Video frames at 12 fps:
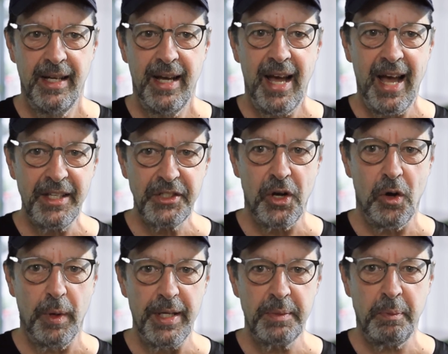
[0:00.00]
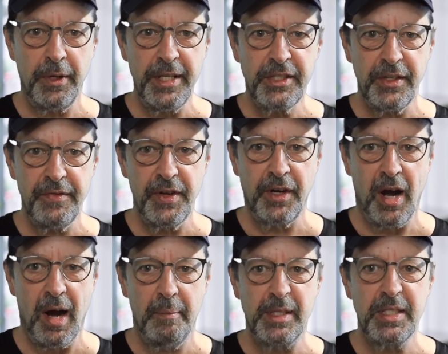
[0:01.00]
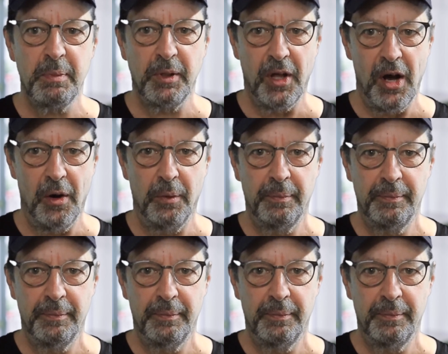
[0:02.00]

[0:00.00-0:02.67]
As always, please leave your comments below.